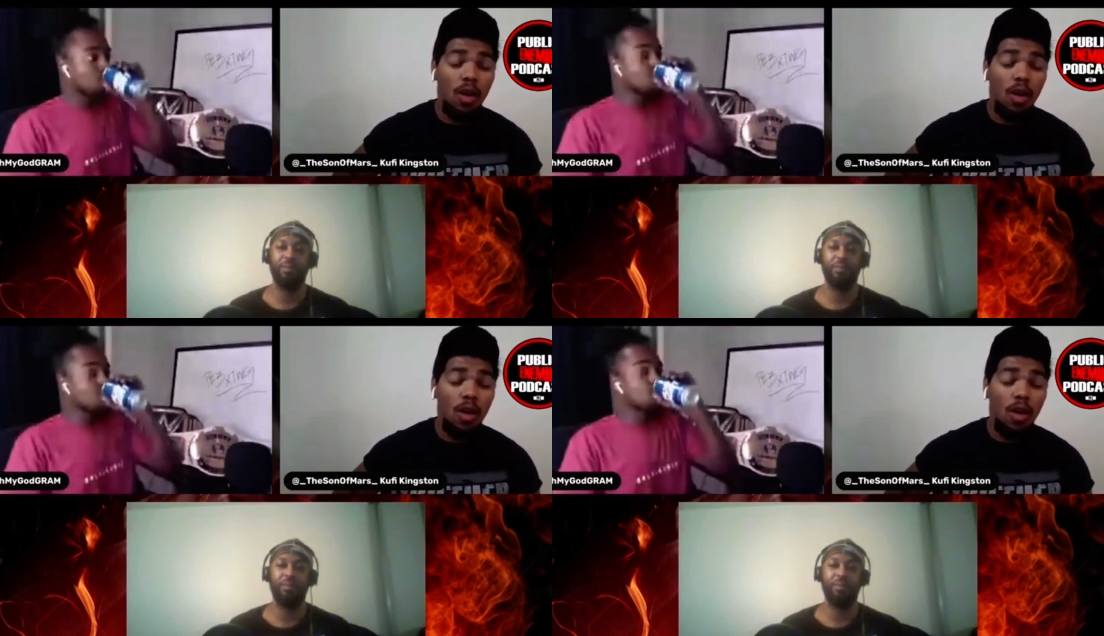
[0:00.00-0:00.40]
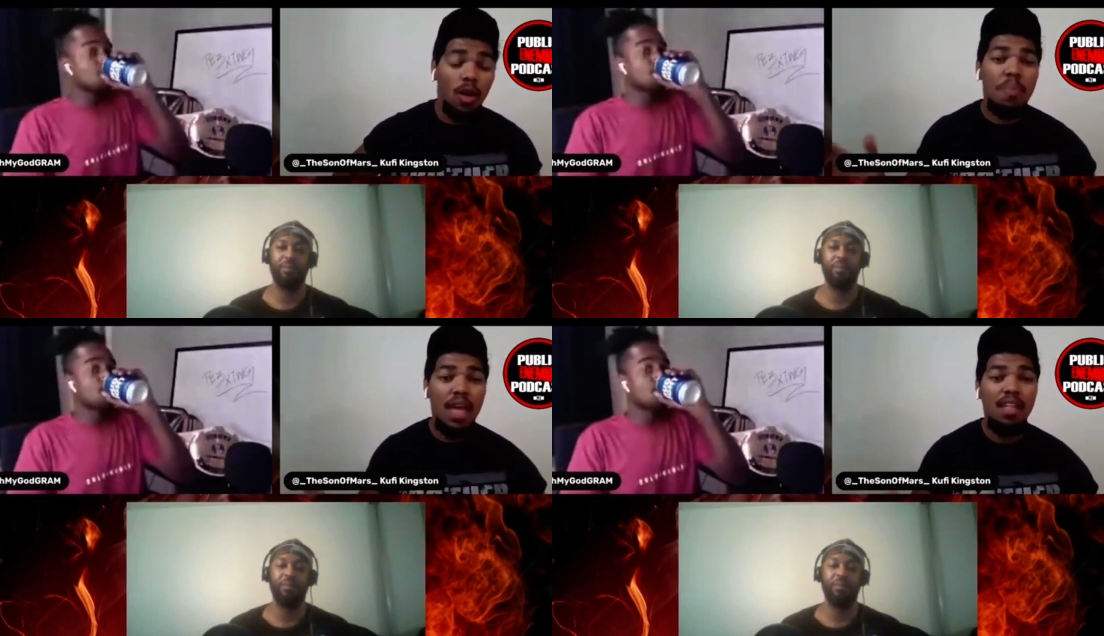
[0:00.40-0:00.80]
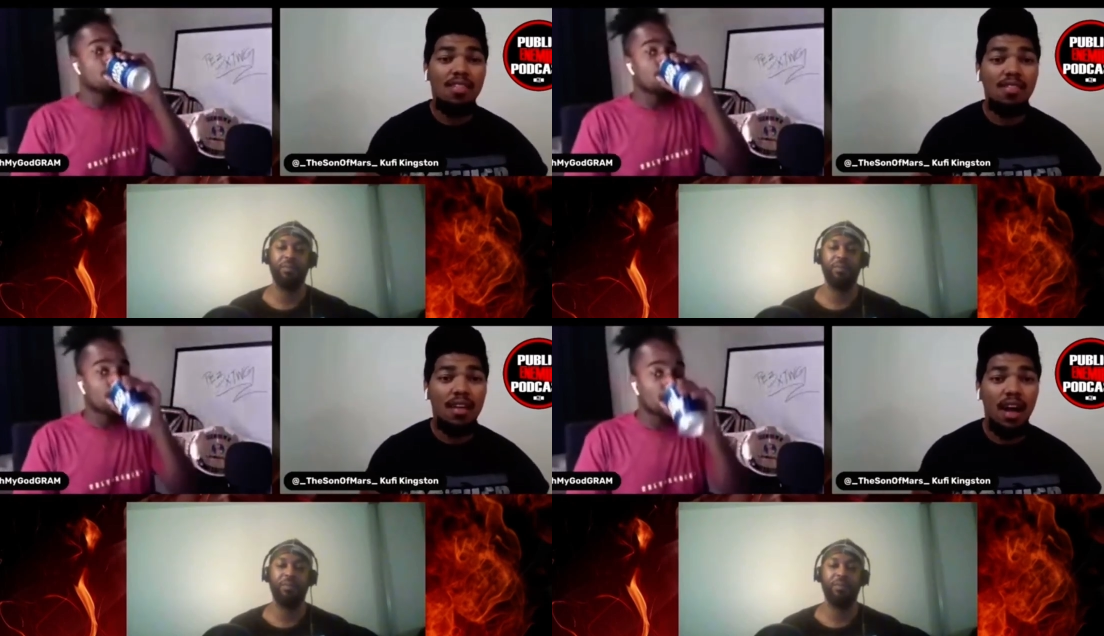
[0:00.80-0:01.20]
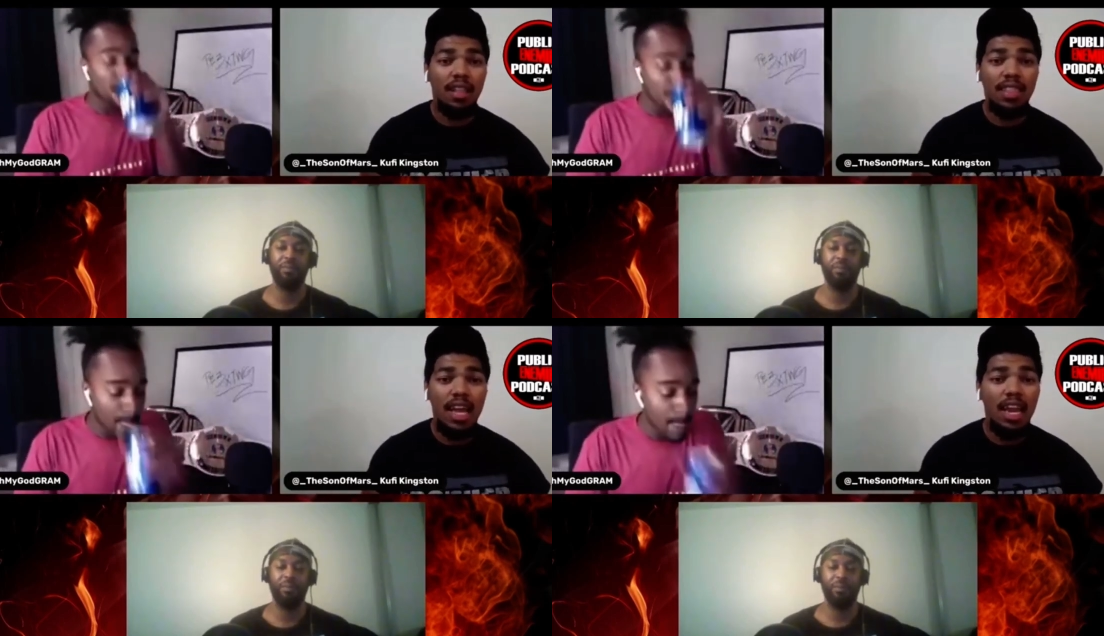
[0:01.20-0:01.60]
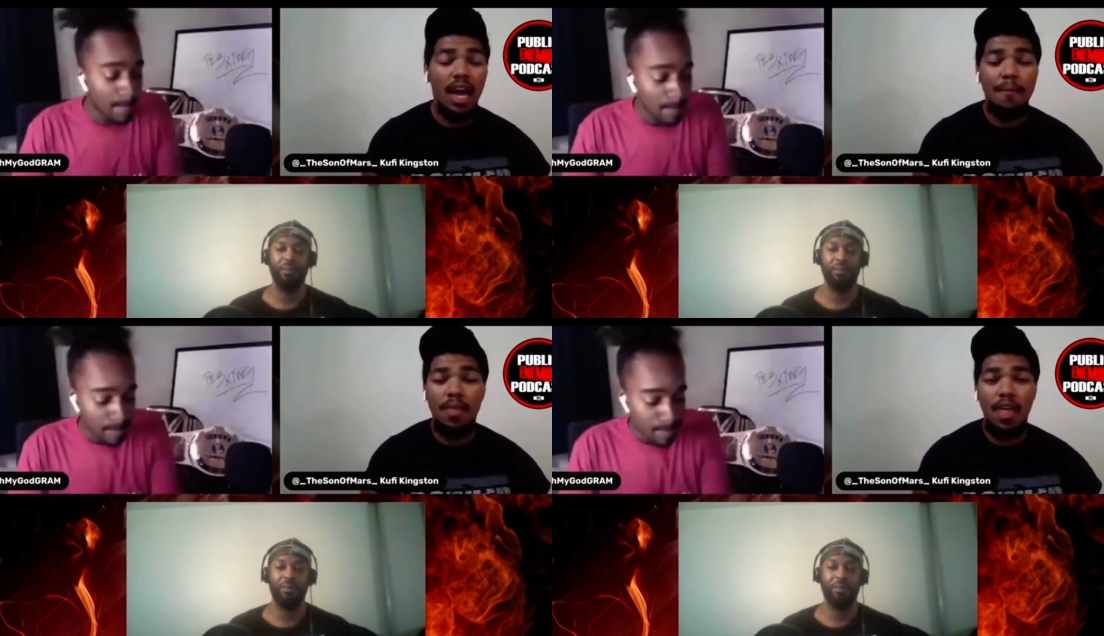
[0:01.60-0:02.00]
Speaker 1: and the space leading
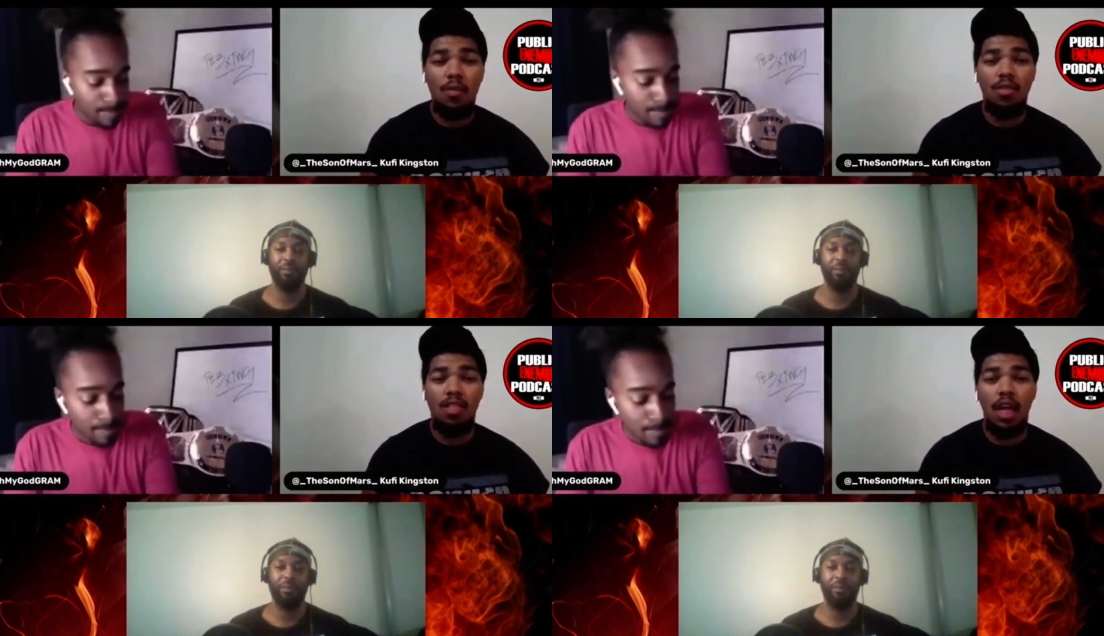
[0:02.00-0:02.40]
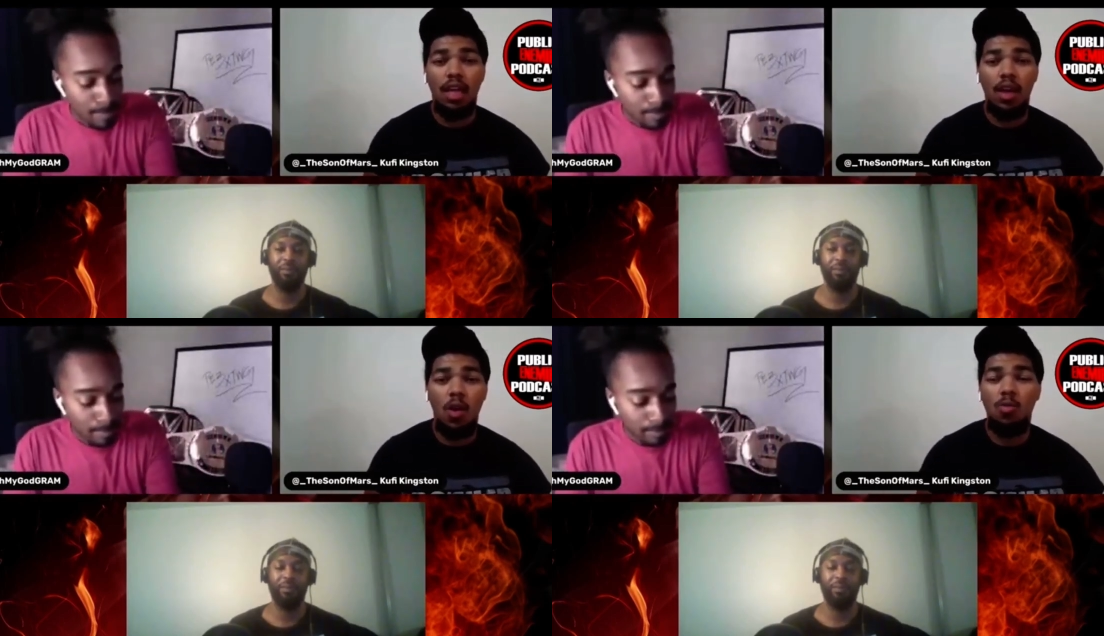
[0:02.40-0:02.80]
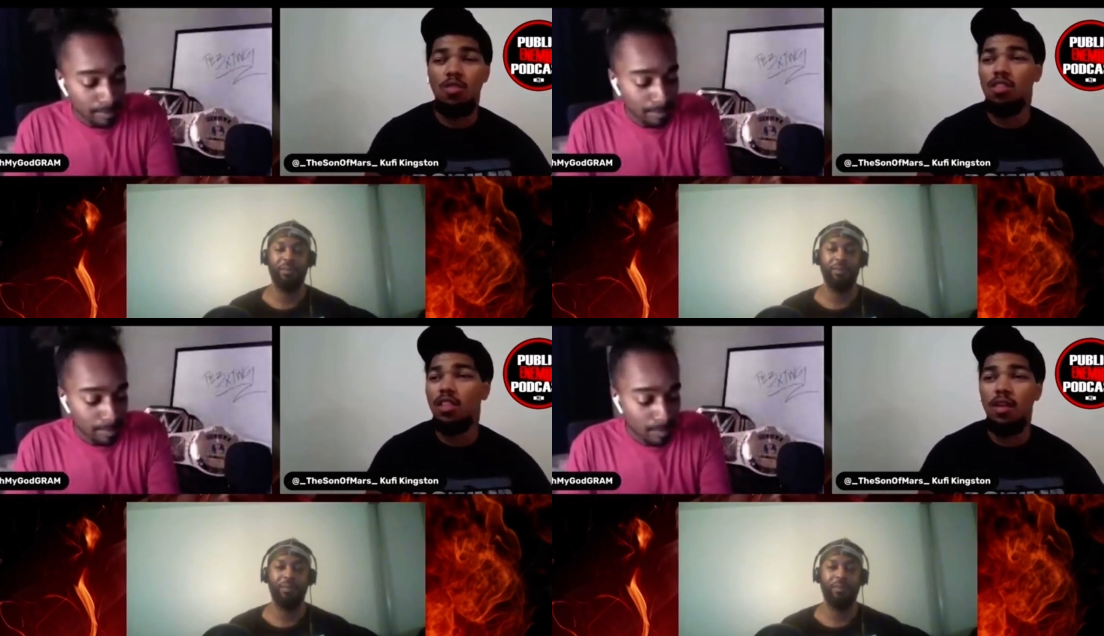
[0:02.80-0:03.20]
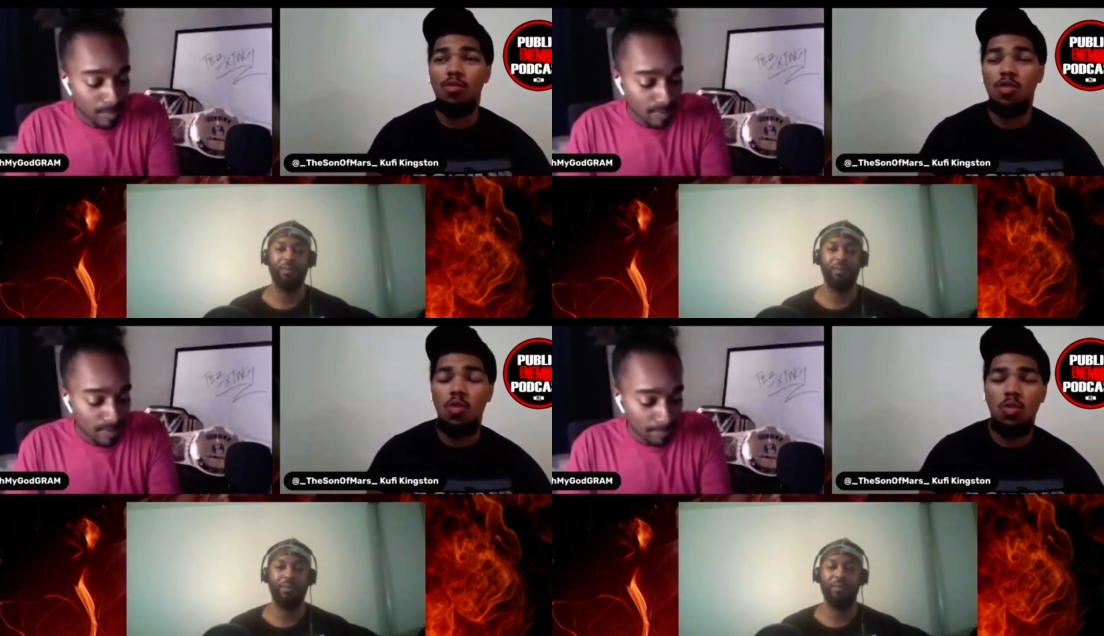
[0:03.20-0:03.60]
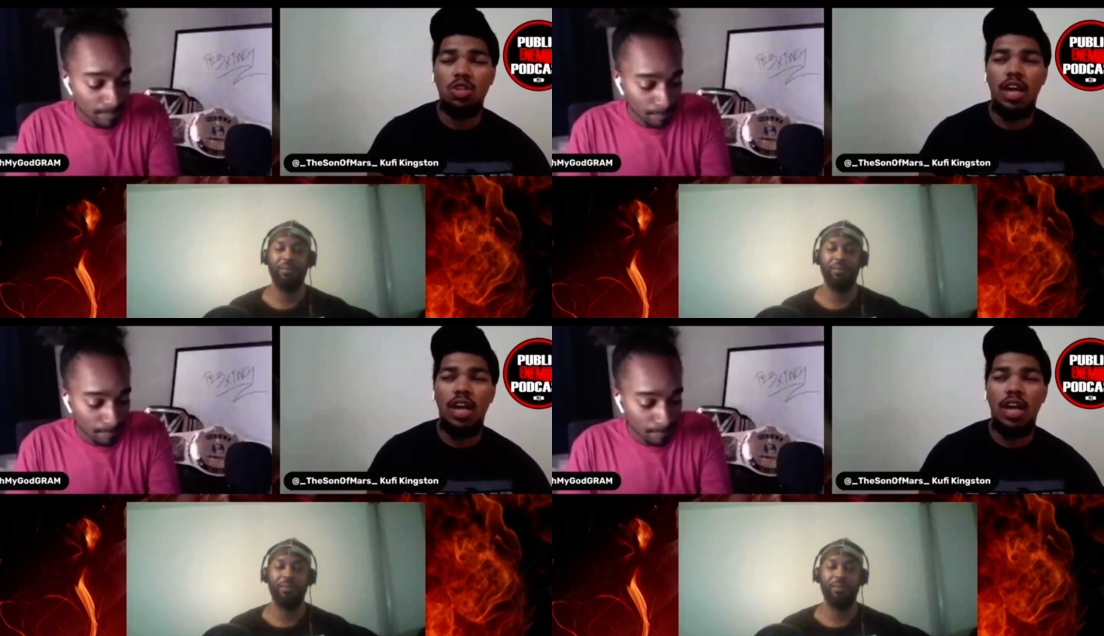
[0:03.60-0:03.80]
up to them was like, yo, it was it was cool.